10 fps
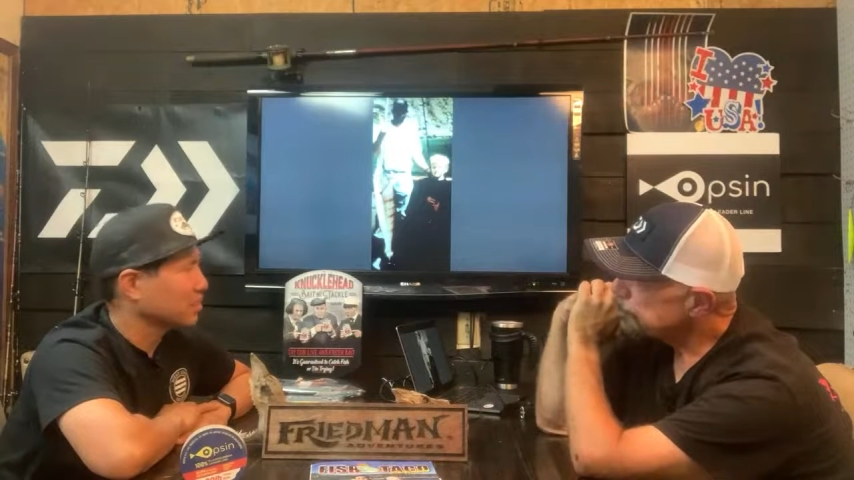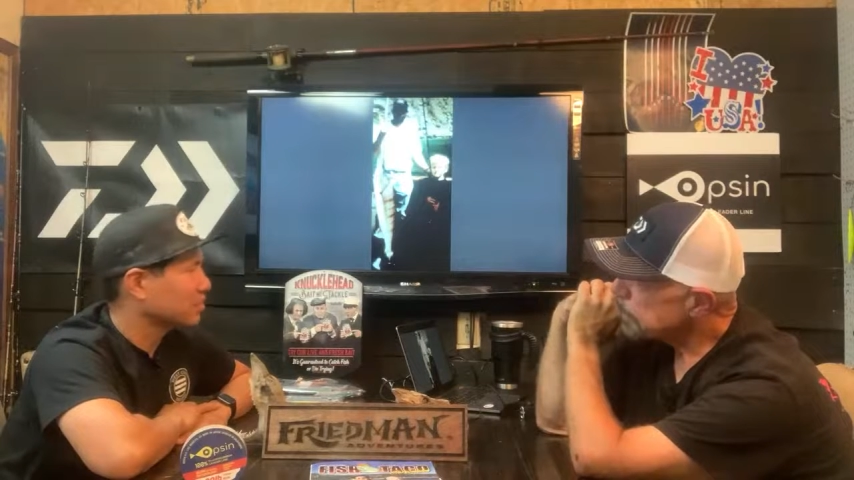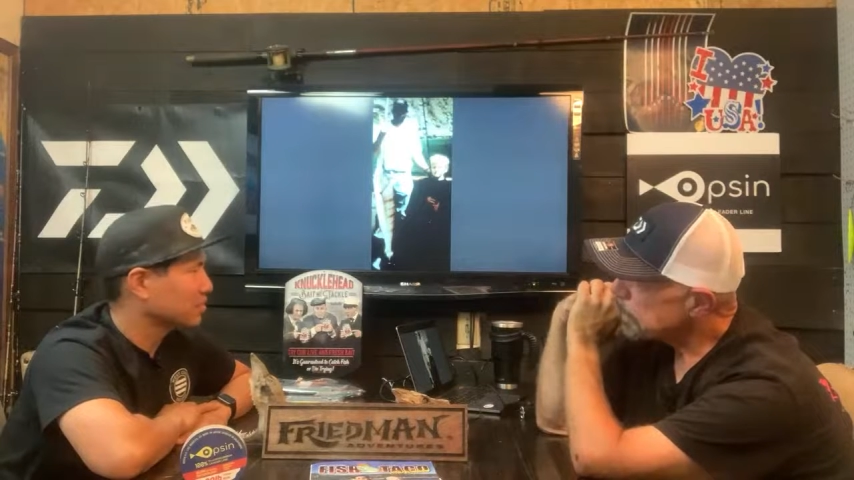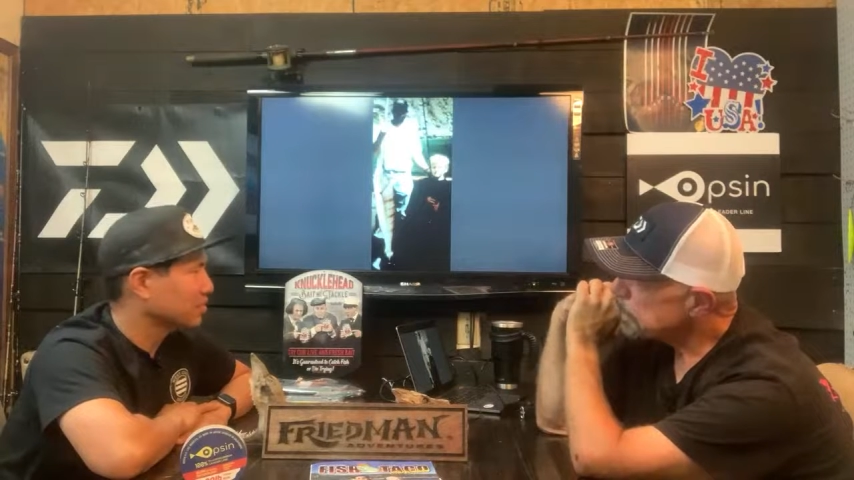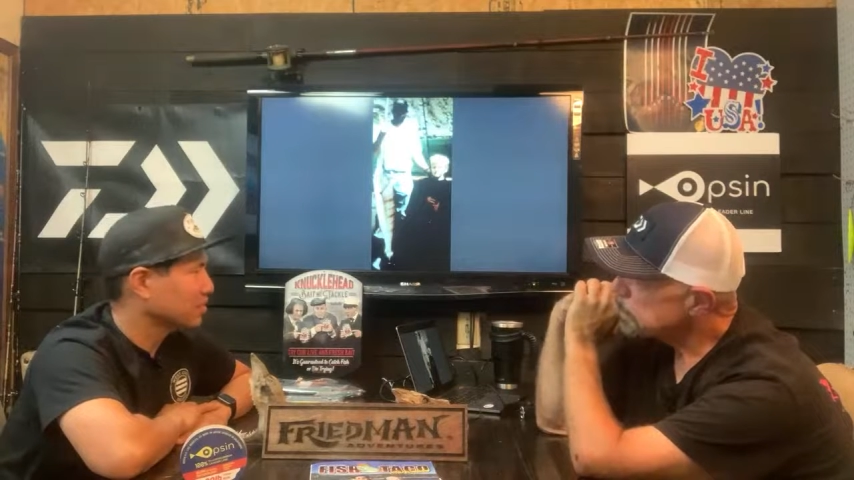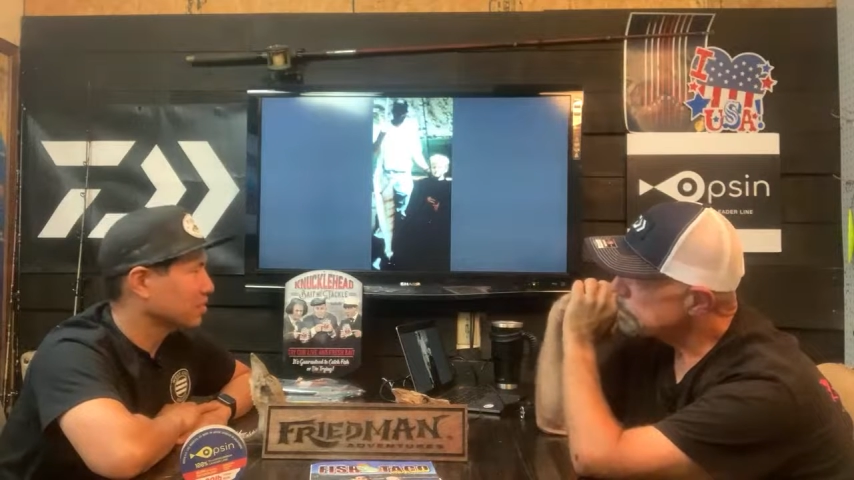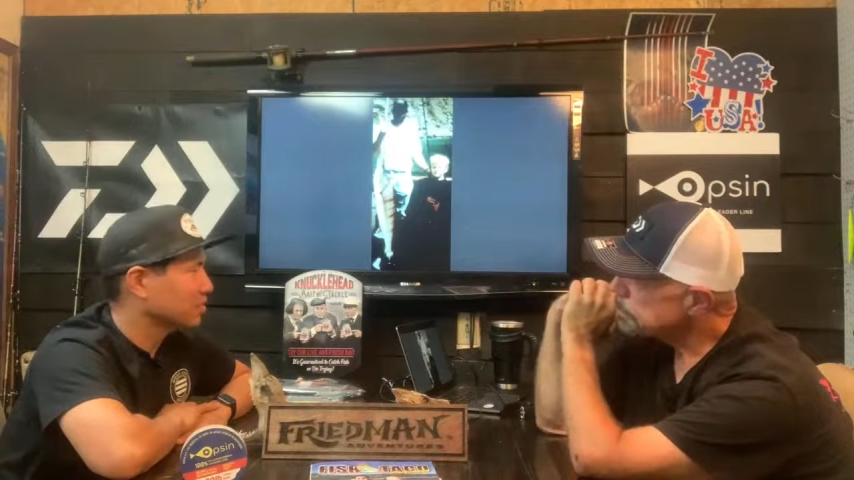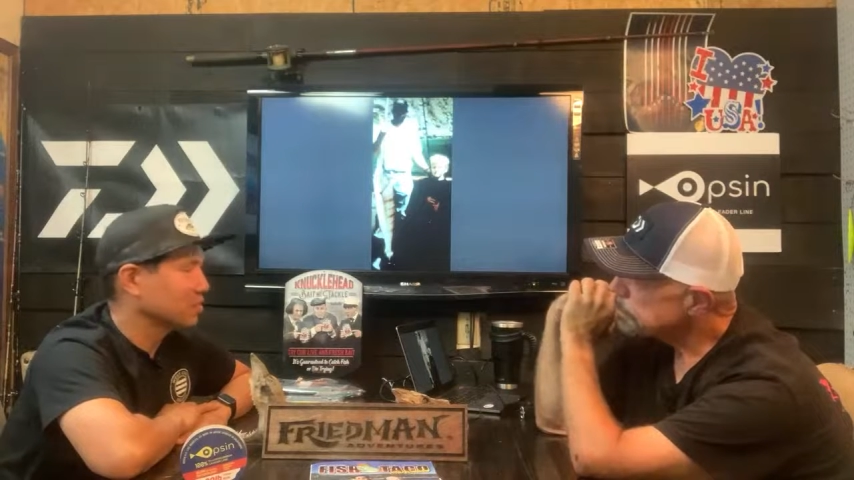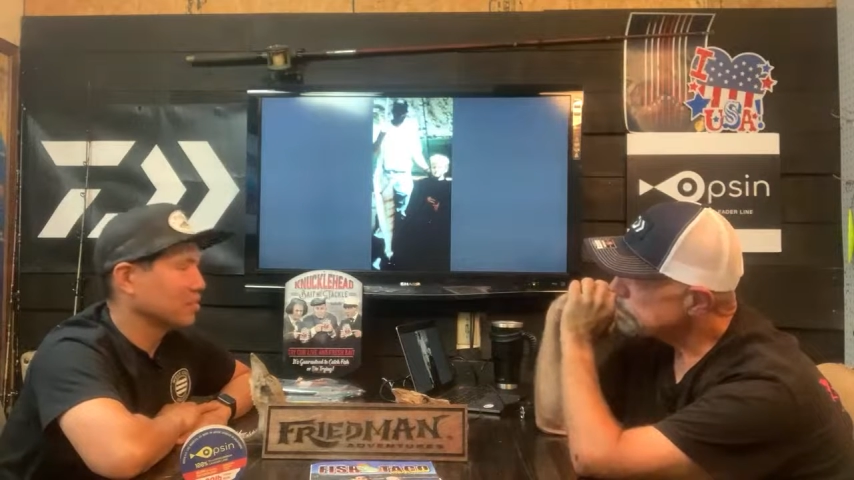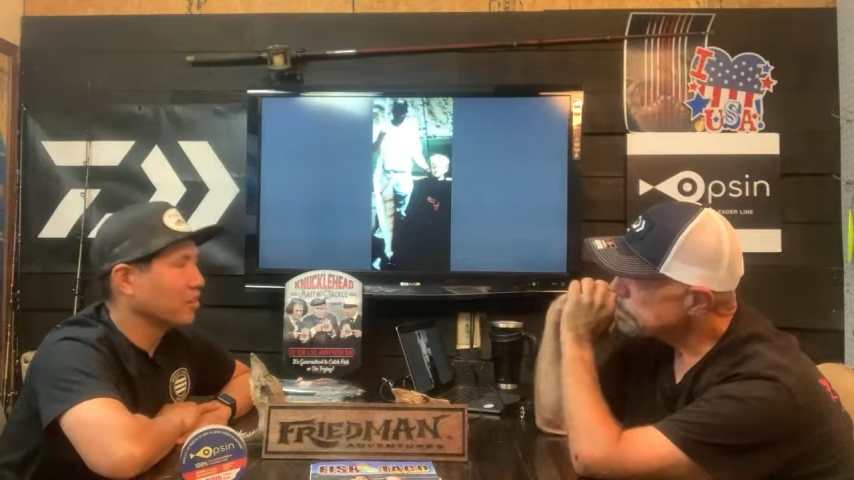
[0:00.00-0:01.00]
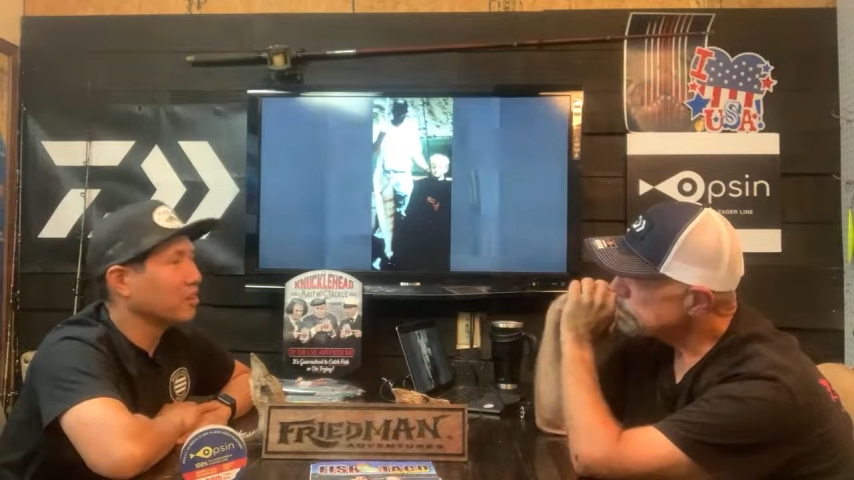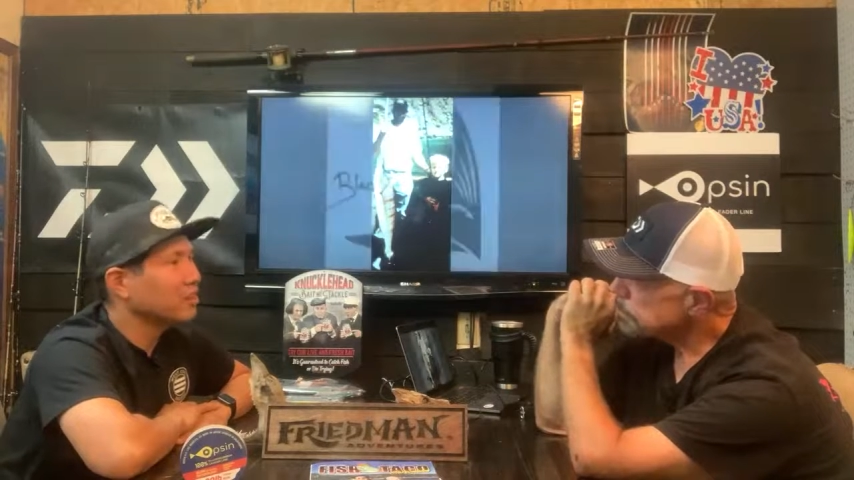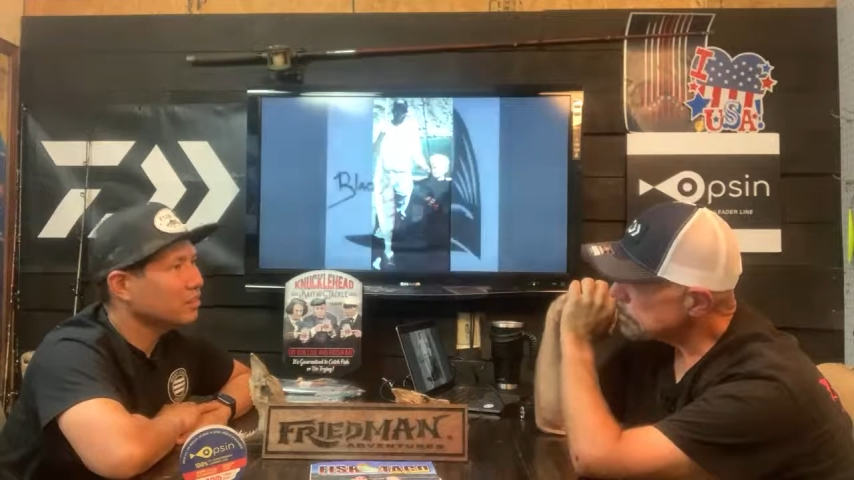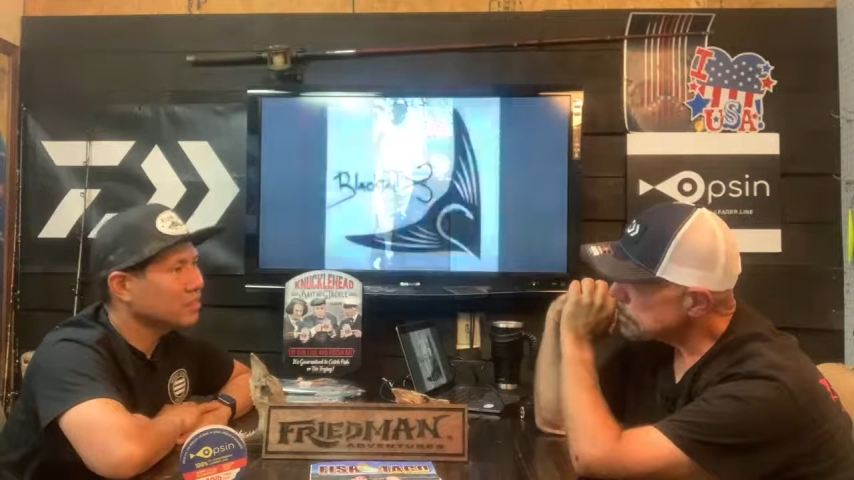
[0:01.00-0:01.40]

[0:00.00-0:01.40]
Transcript: to learn.